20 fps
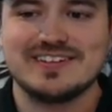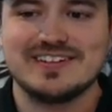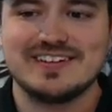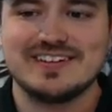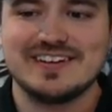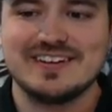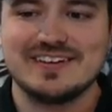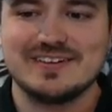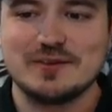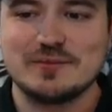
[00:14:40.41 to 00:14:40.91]

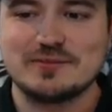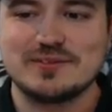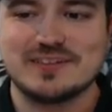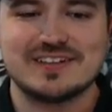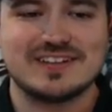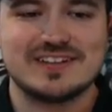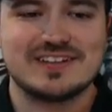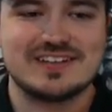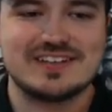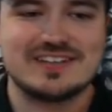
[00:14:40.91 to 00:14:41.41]
Oops,
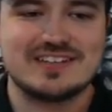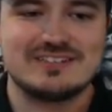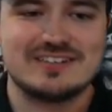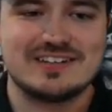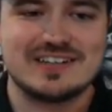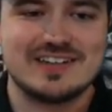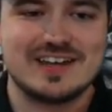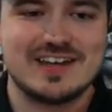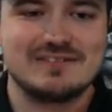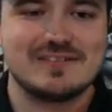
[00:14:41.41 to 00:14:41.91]
look like they
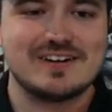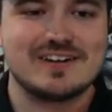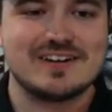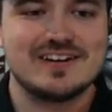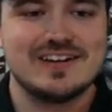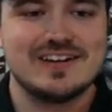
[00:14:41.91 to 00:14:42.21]
deleted that one.